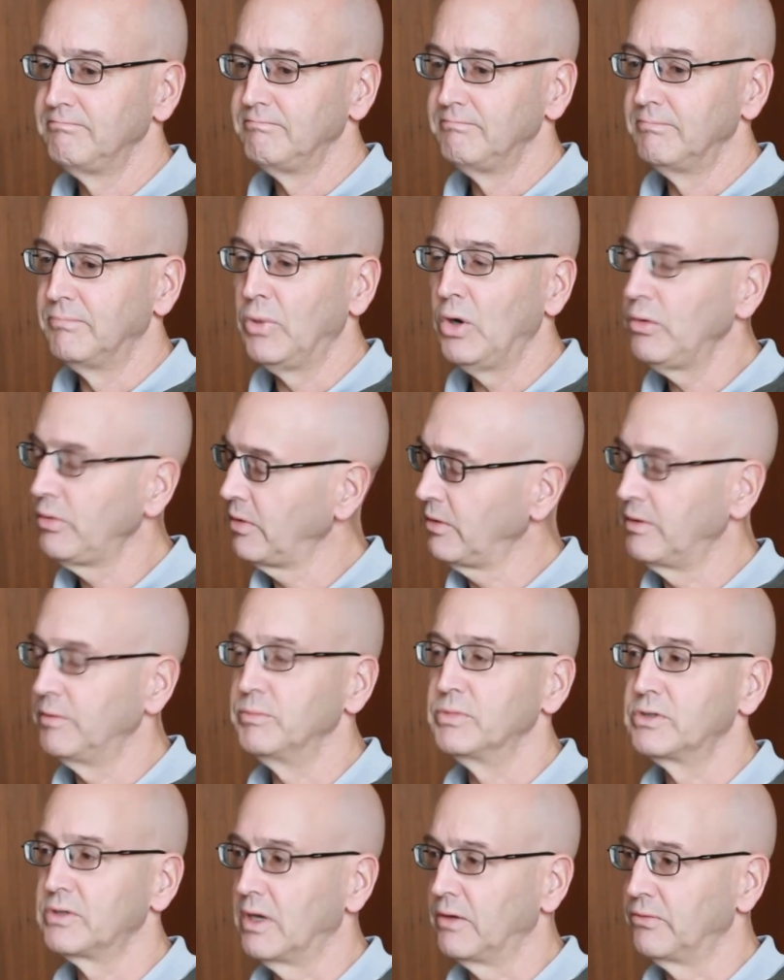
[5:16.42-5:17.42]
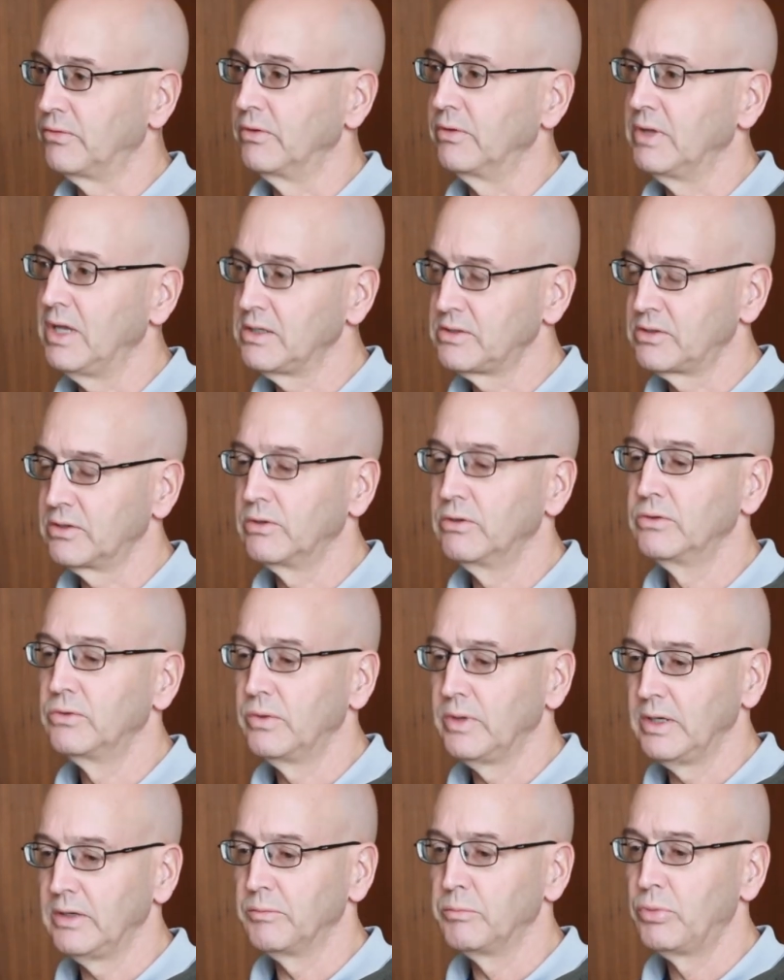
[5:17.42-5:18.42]
Both of them suffer. That's a good
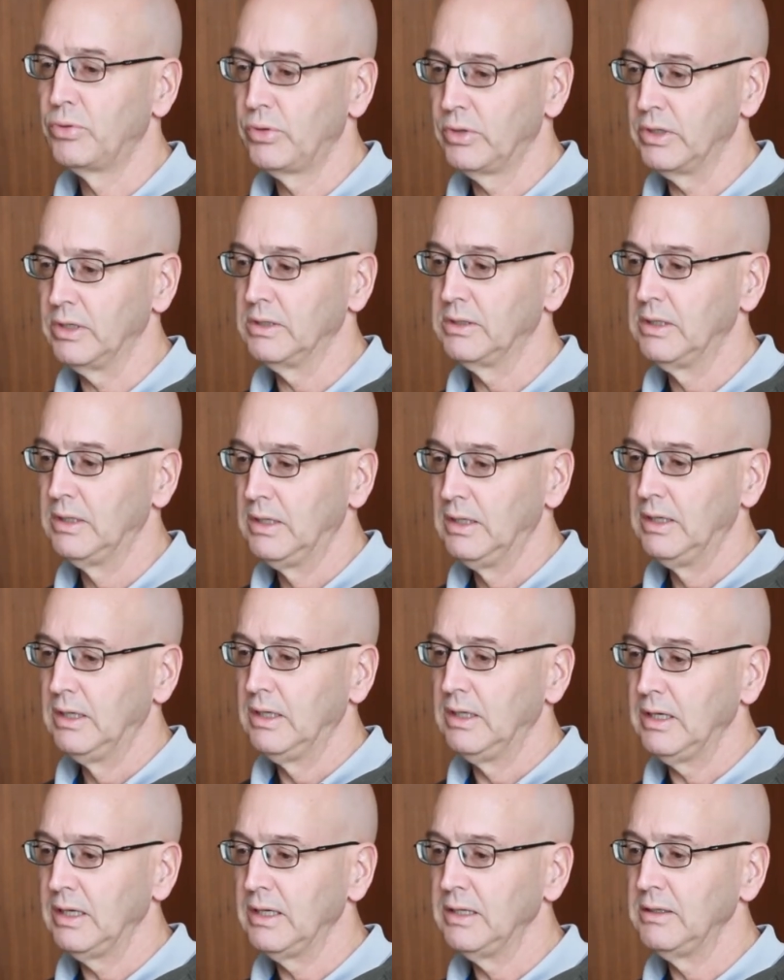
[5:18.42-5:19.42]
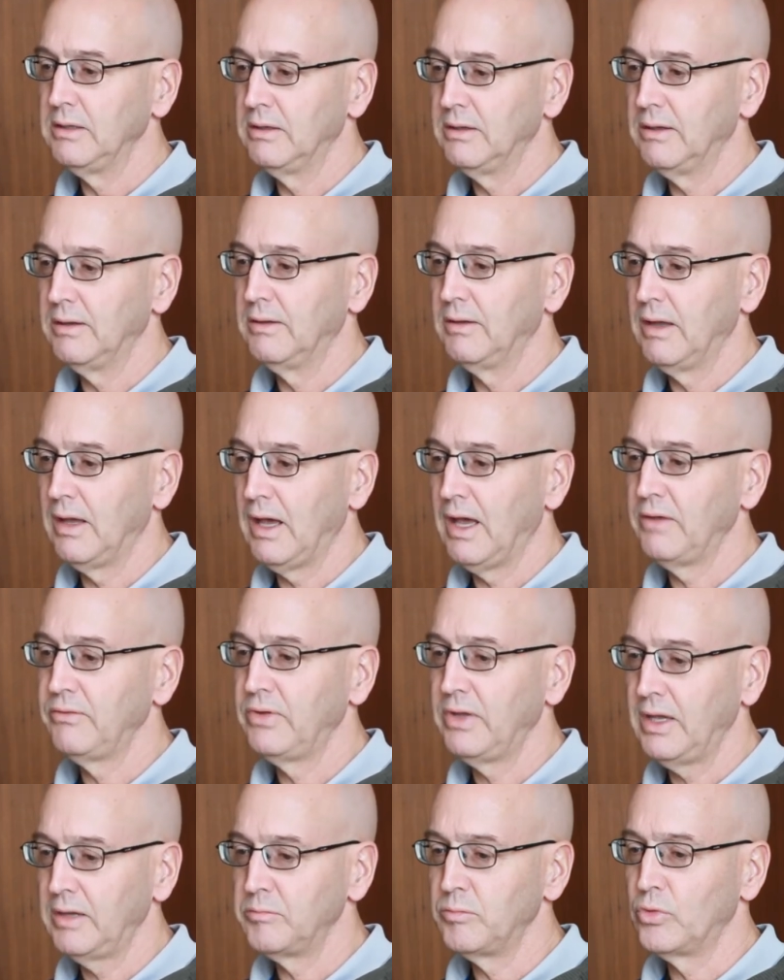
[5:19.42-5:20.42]
way to put it. And
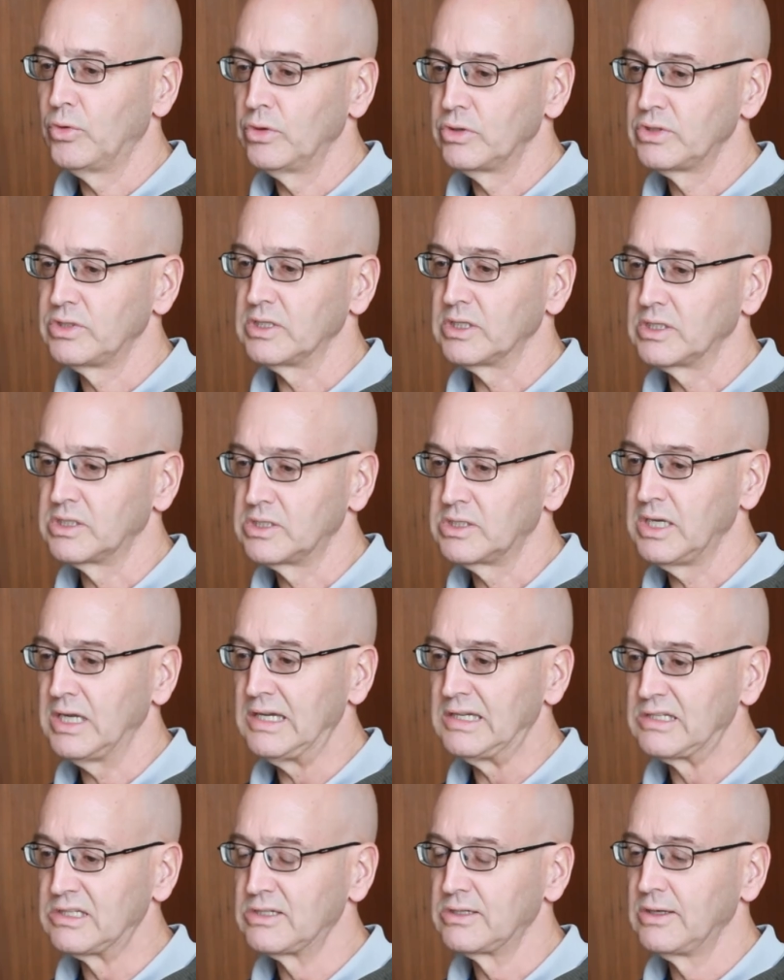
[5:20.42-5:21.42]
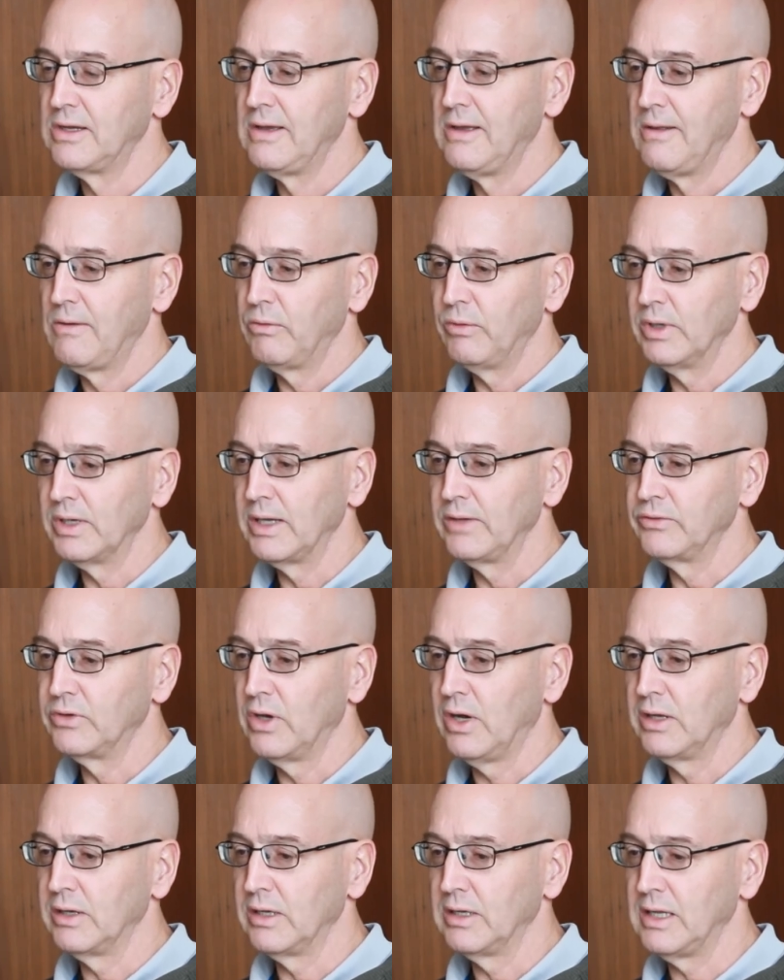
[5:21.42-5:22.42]
I've had more success when I've
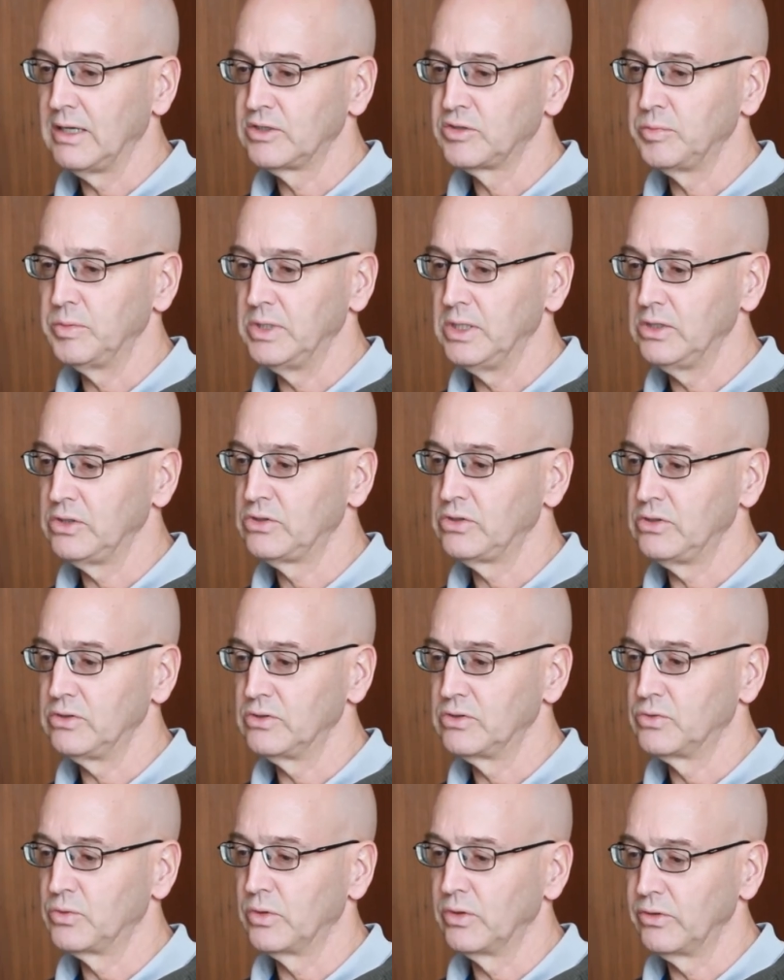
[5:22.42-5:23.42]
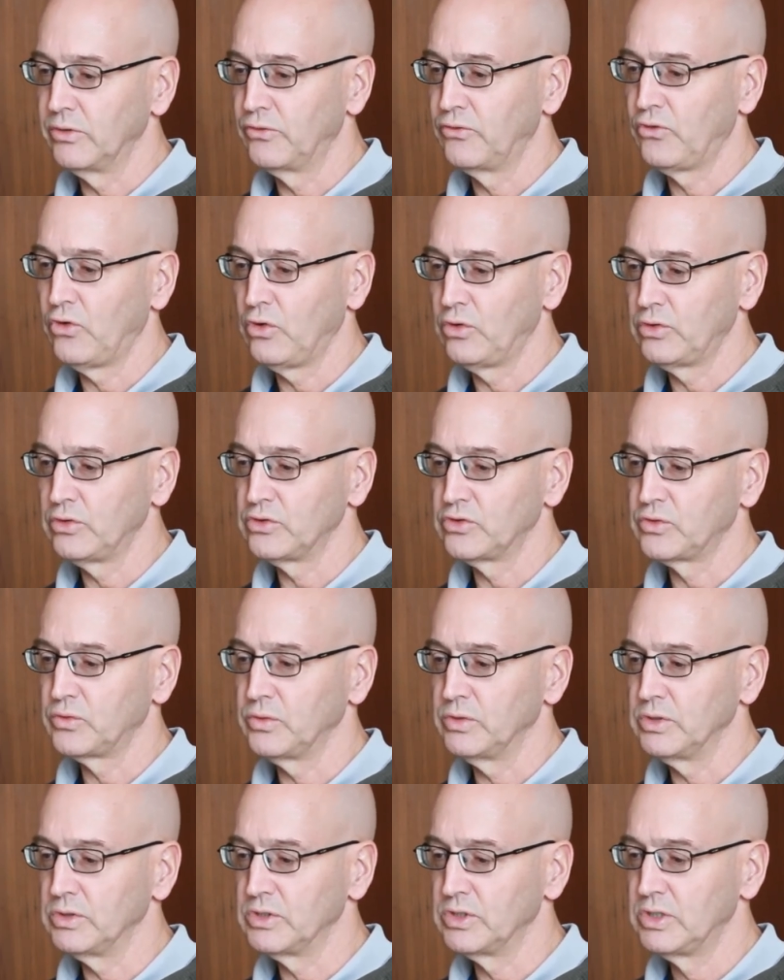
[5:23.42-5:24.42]
gone on expeditions where the focus
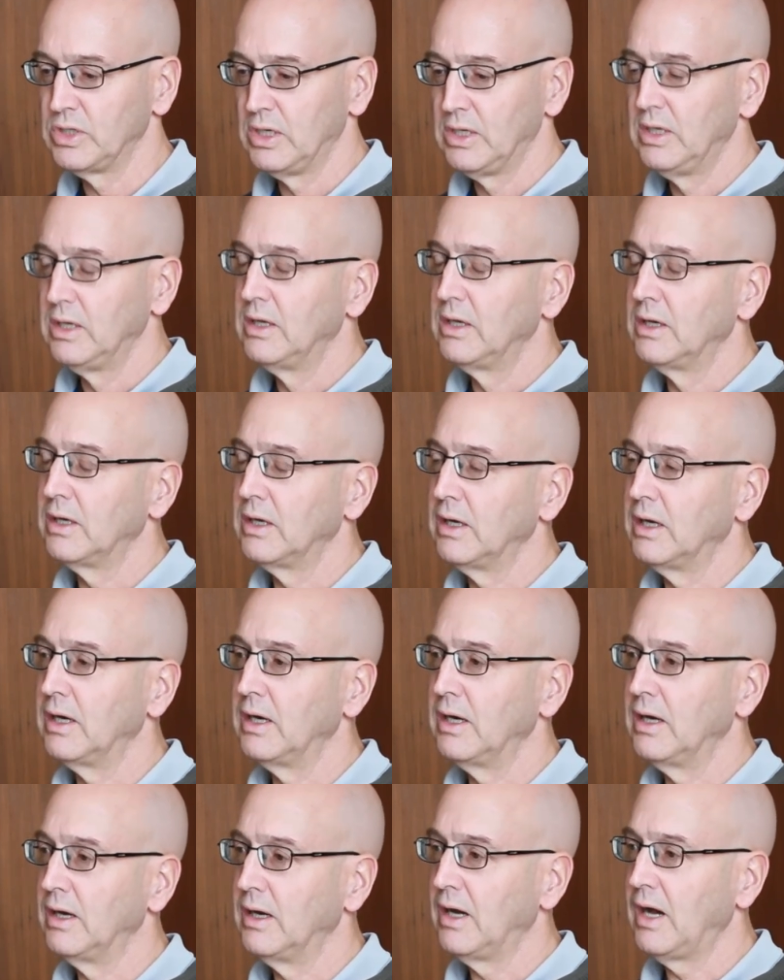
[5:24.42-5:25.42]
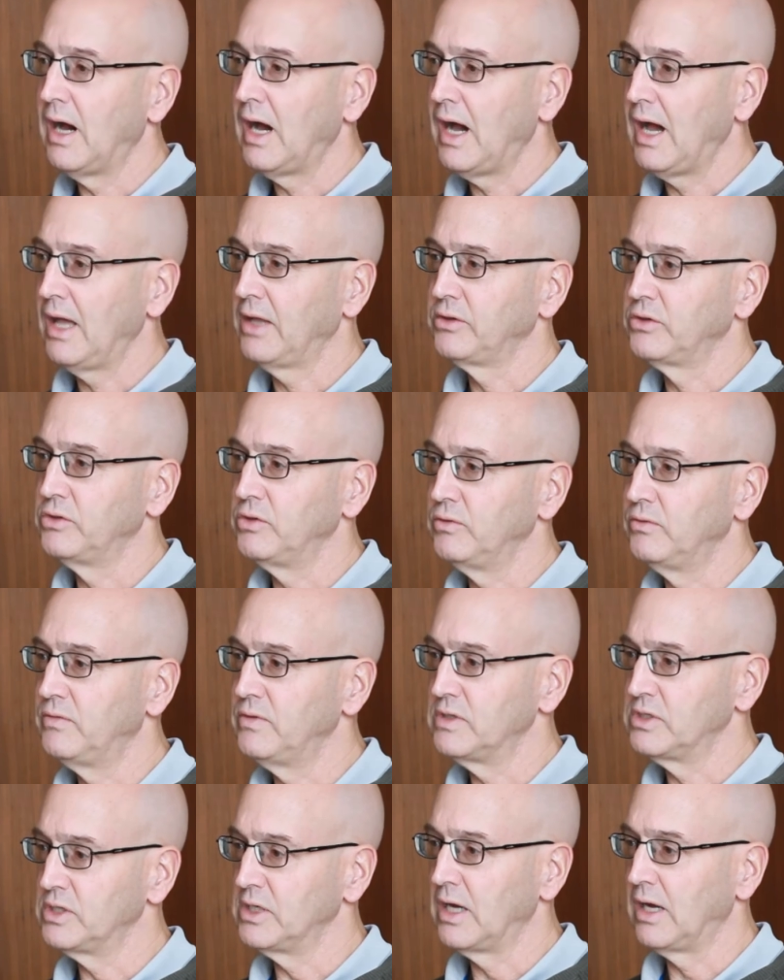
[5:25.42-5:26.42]
was high altitude
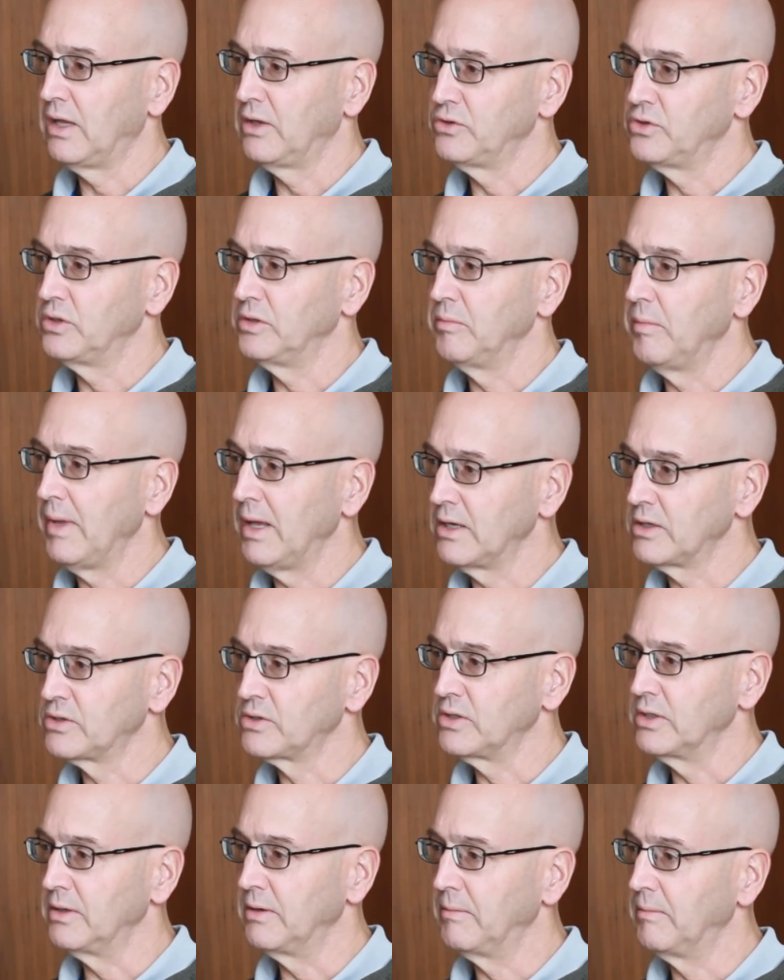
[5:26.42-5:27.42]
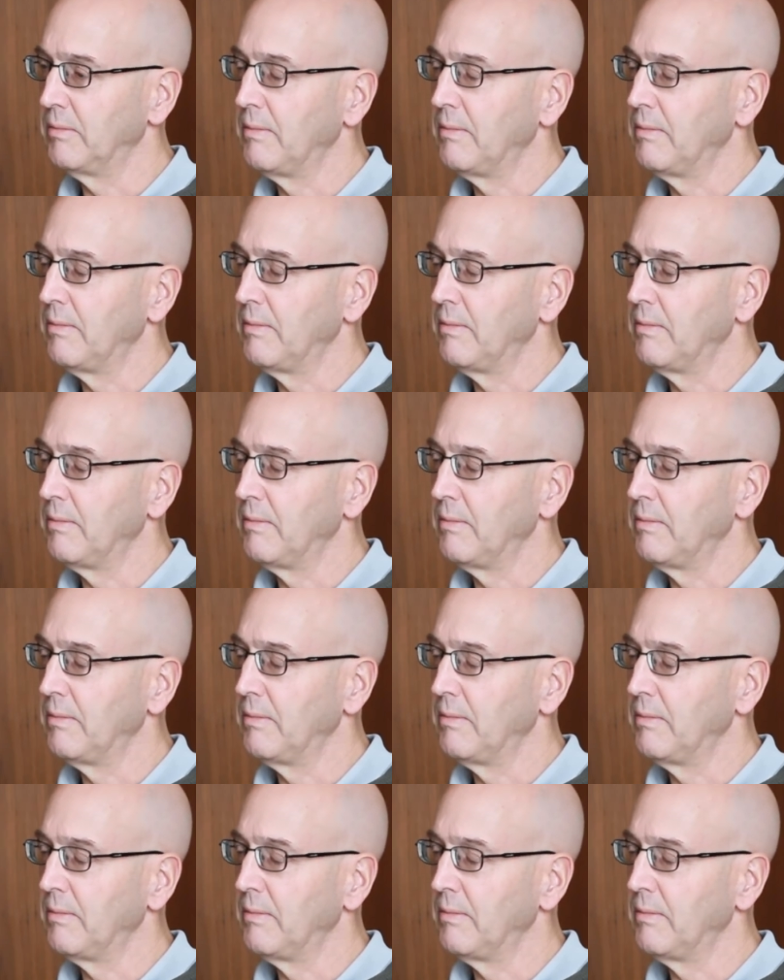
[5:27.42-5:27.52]
physiology and medicine